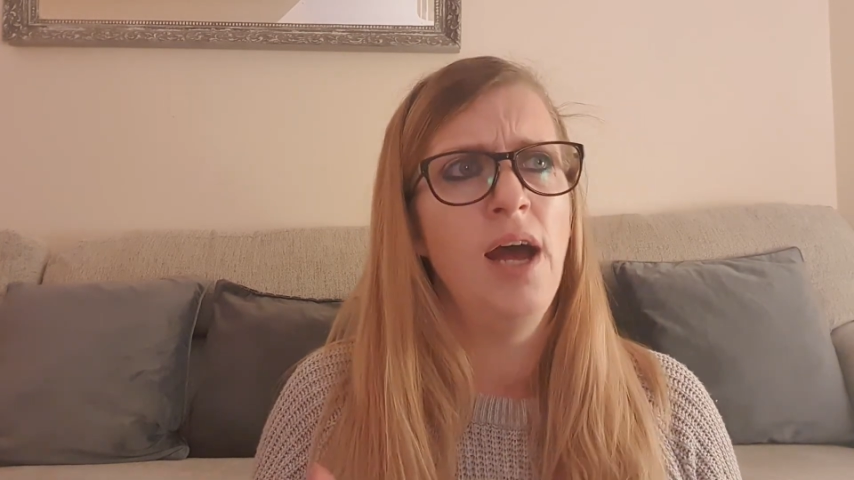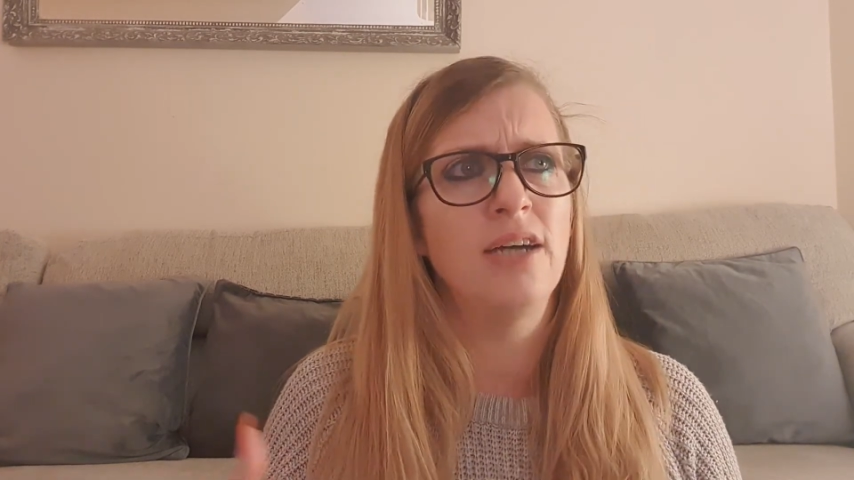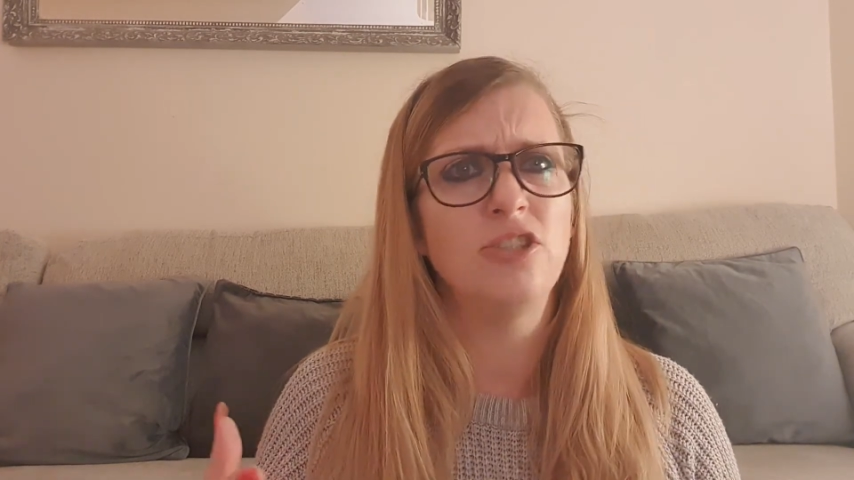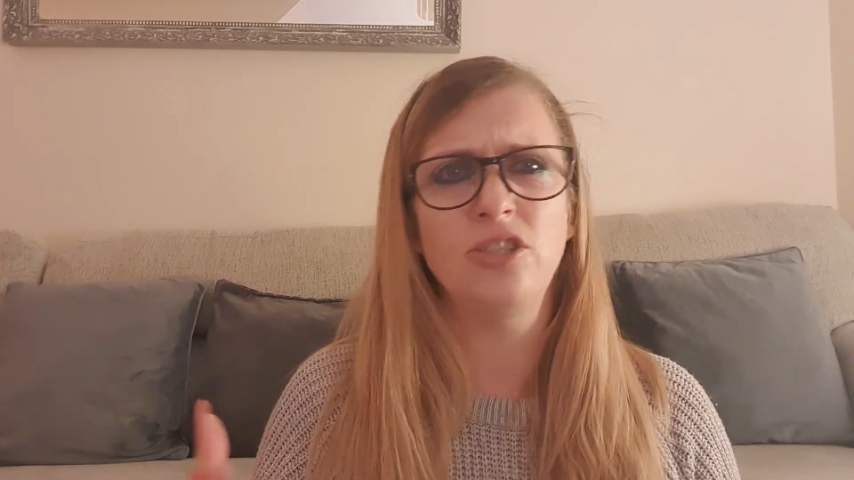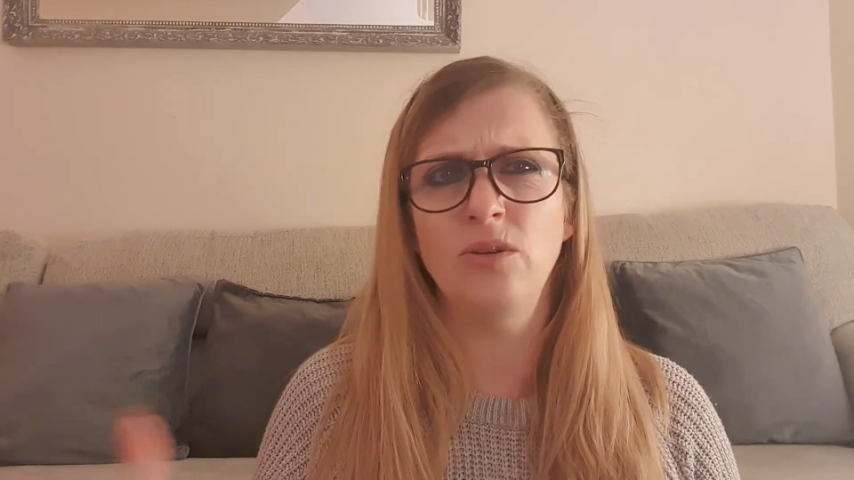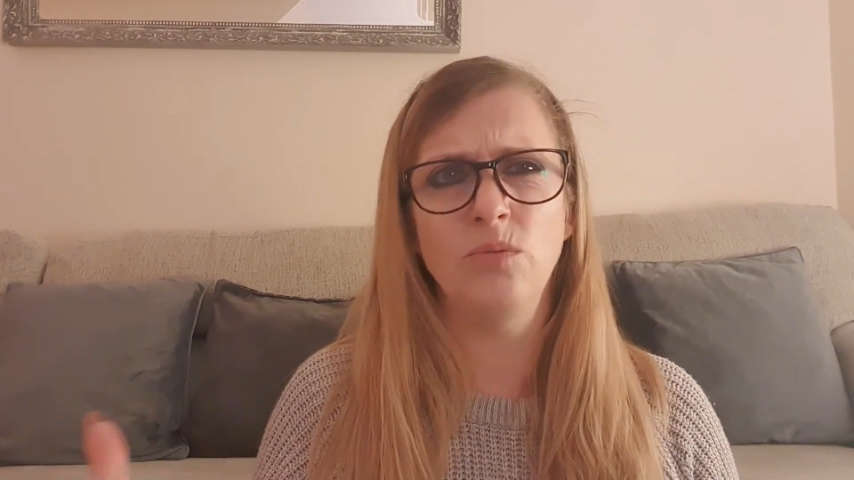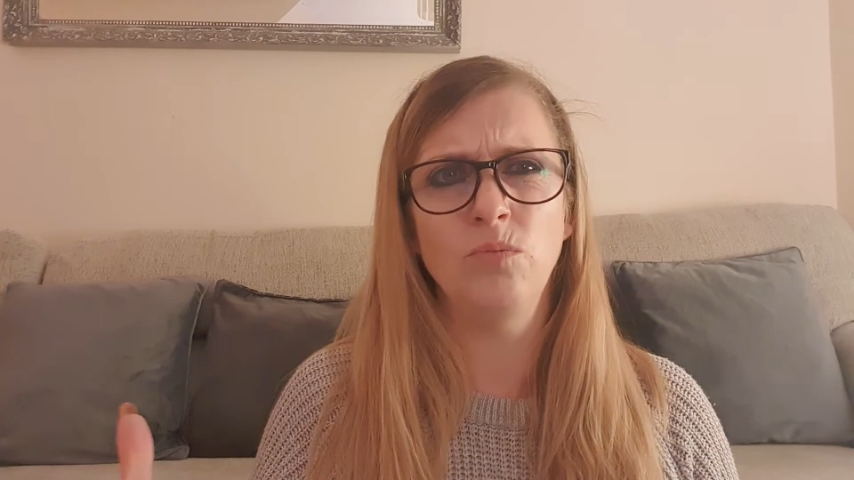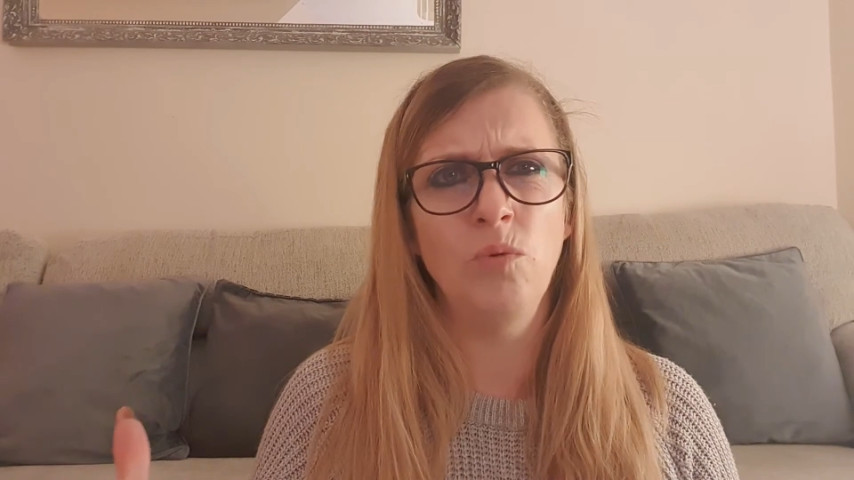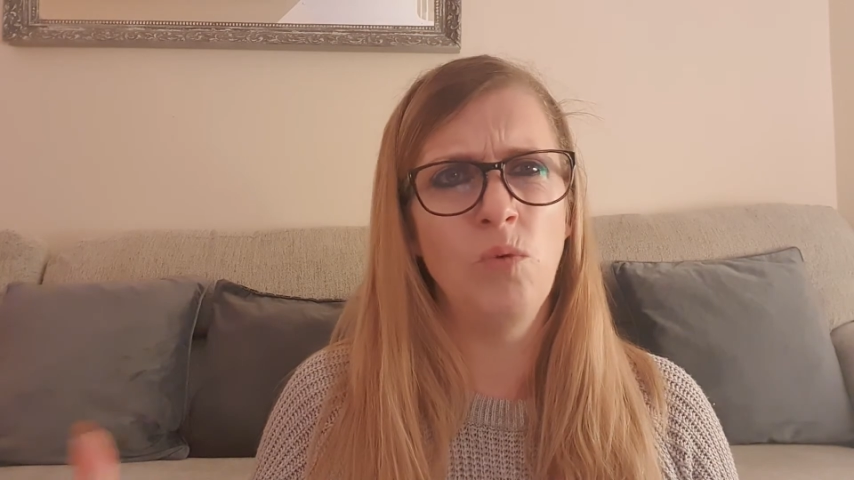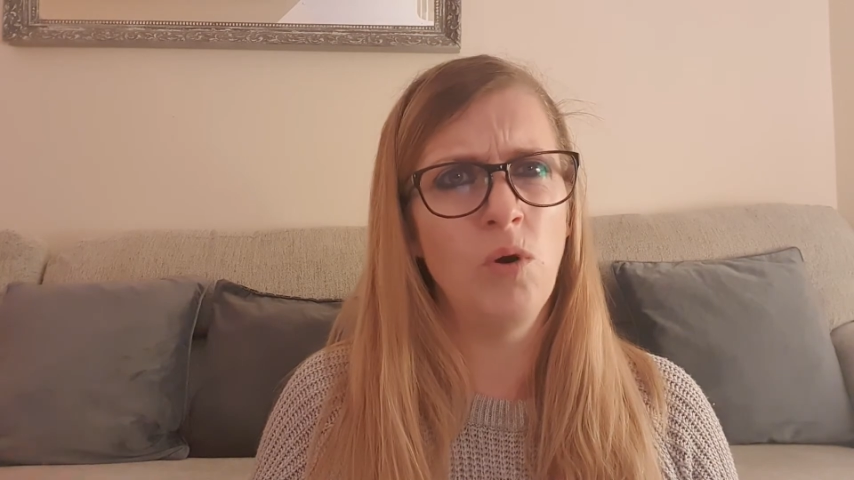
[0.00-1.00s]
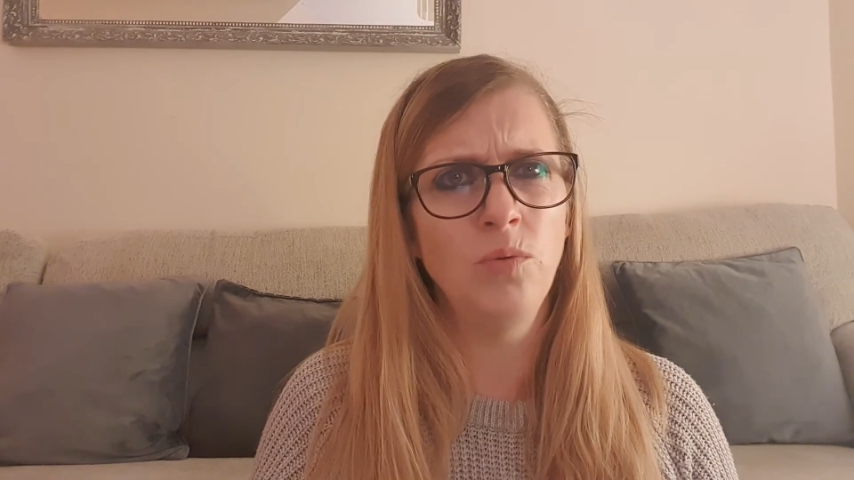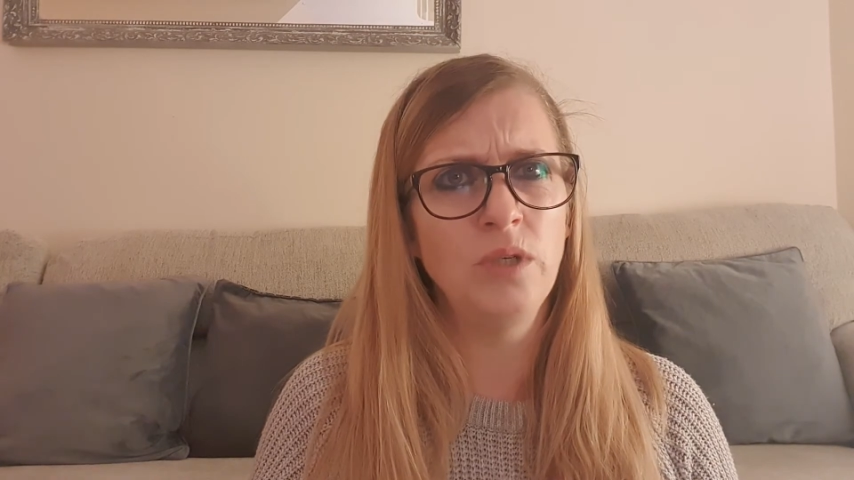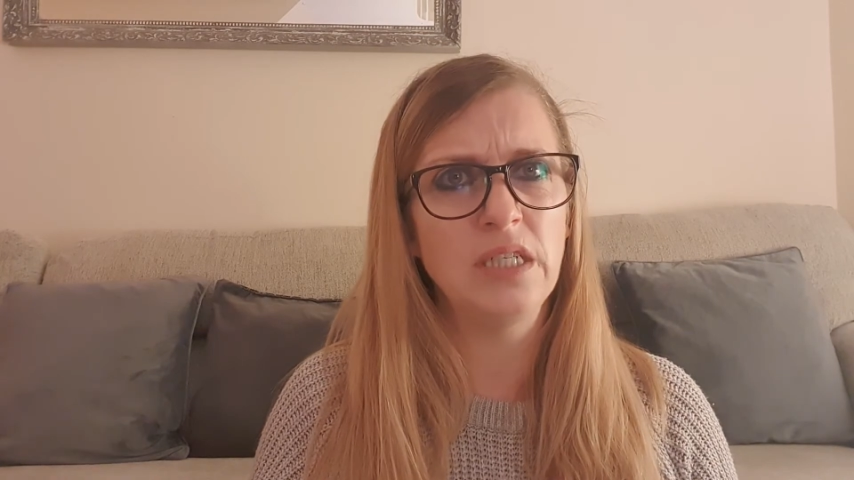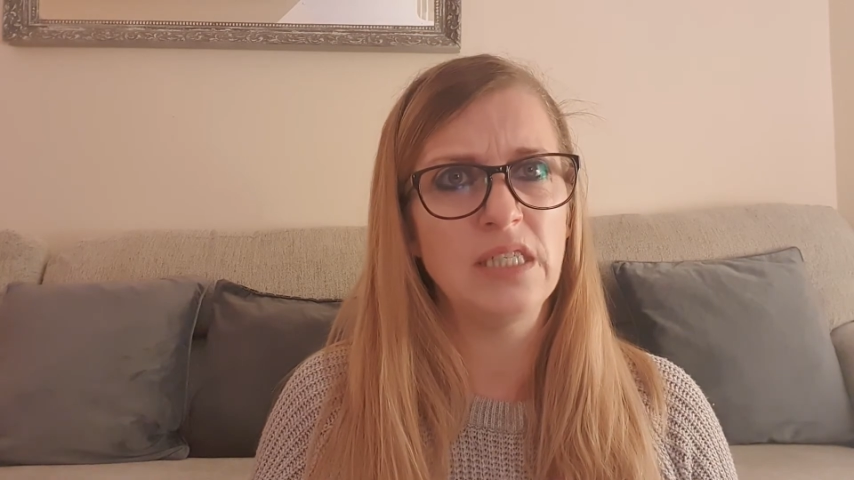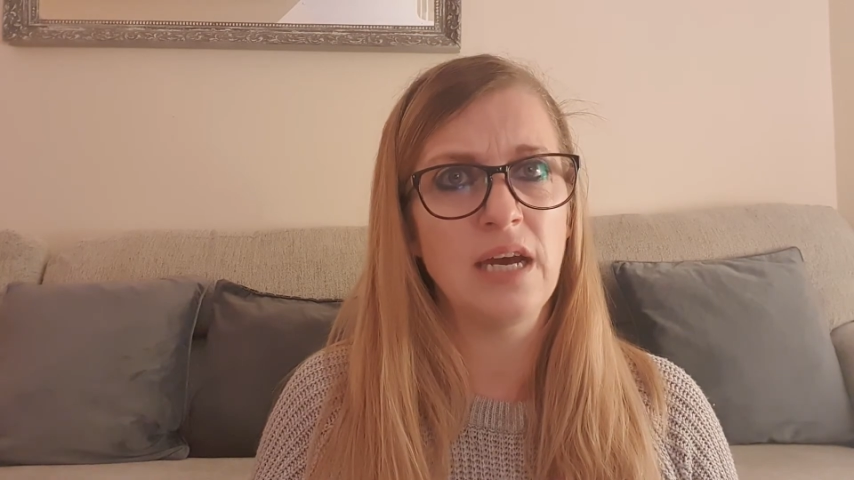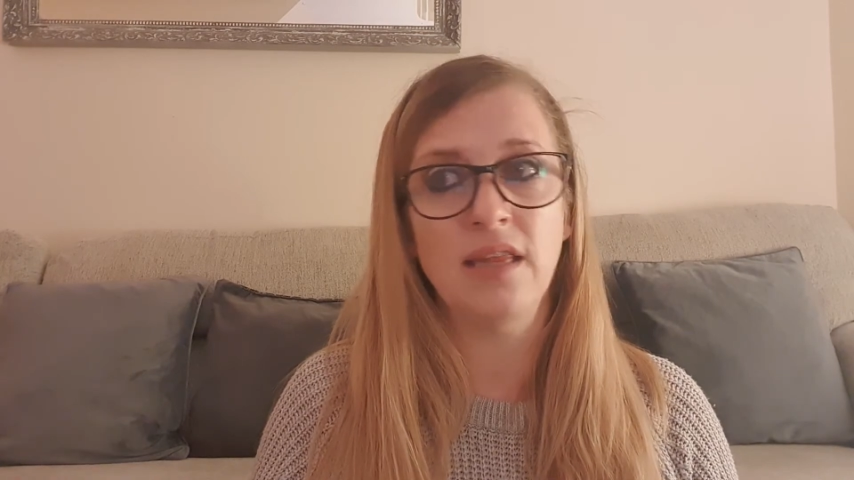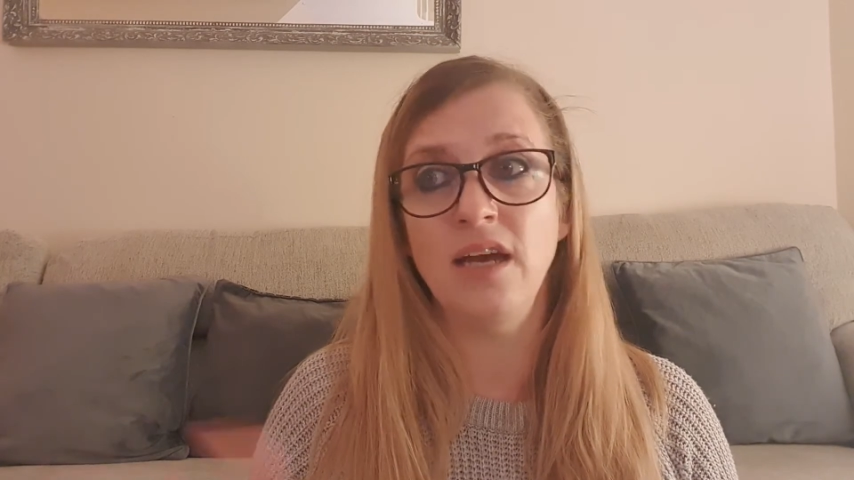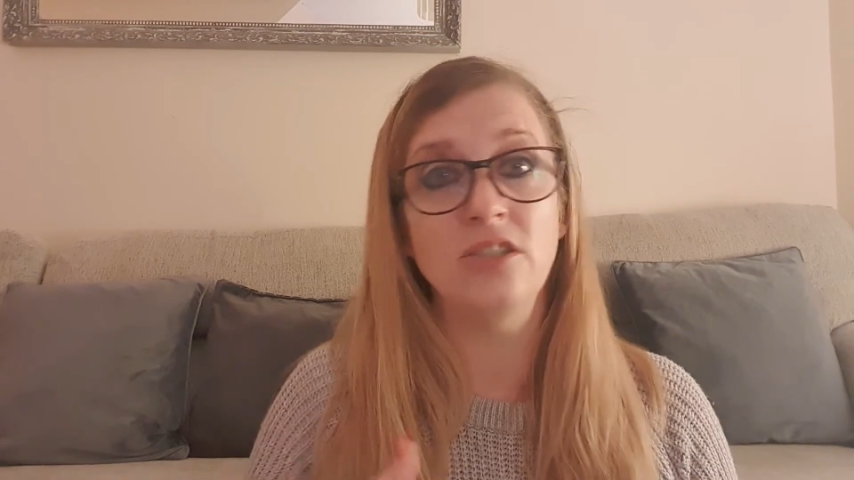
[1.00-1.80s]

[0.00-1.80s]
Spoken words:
And she's like, well, why would he say that?